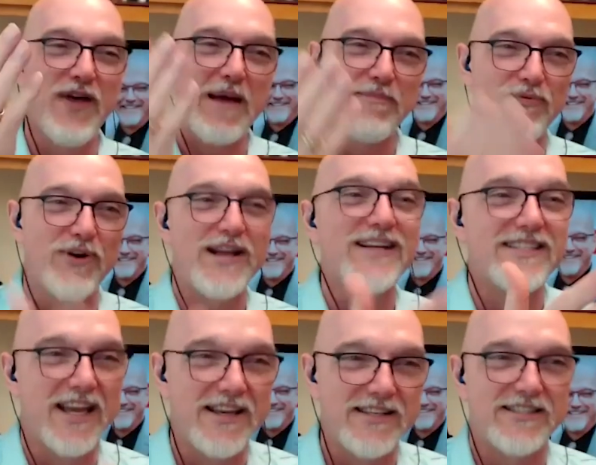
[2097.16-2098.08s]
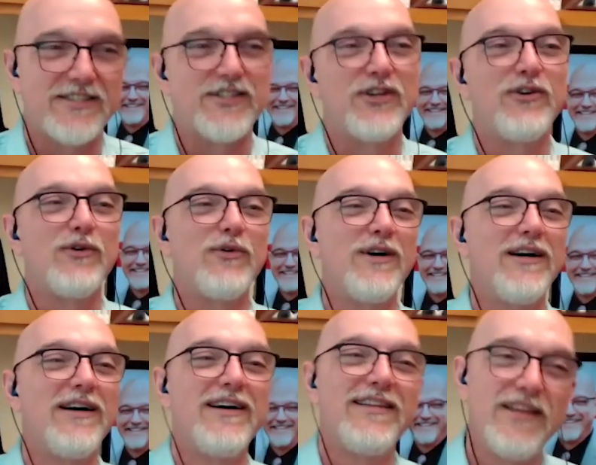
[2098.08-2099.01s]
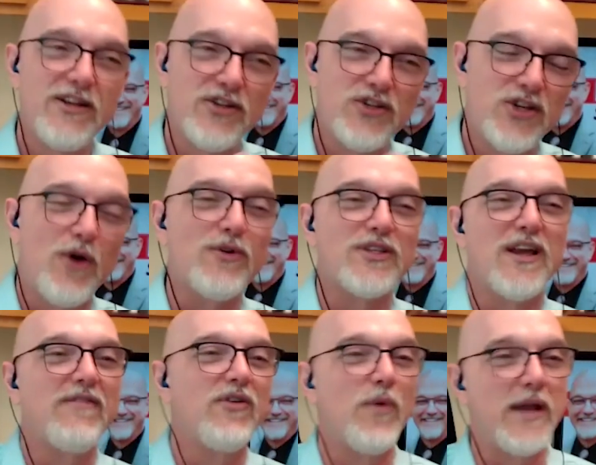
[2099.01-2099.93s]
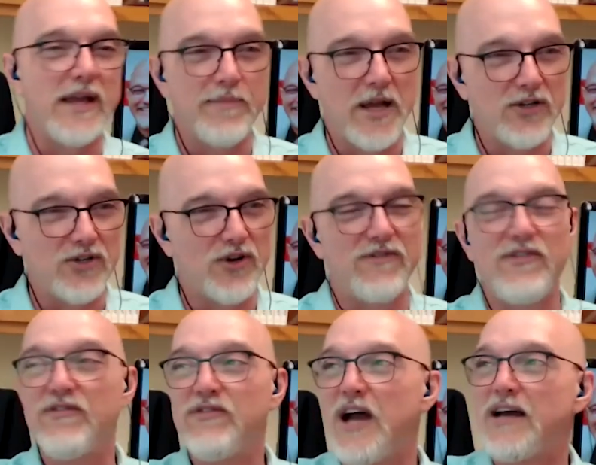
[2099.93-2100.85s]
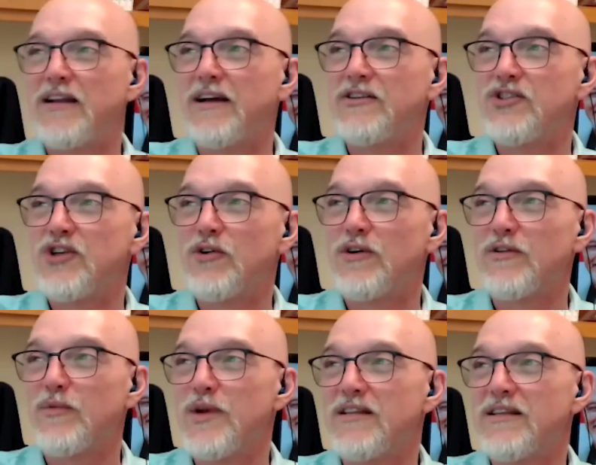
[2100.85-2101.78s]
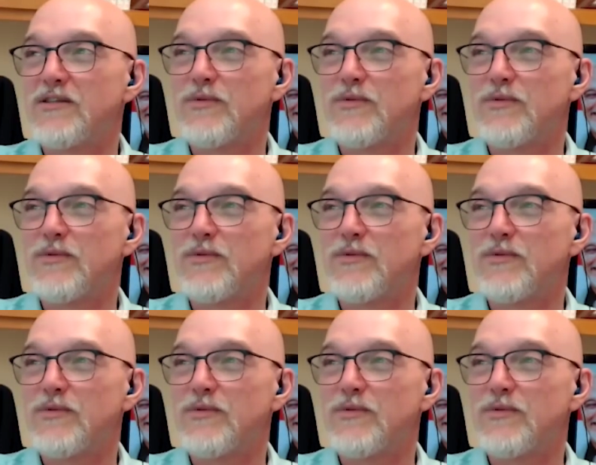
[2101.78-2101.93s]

though, that brings us to the jokes of the week. I'm not sure if you've got a joke.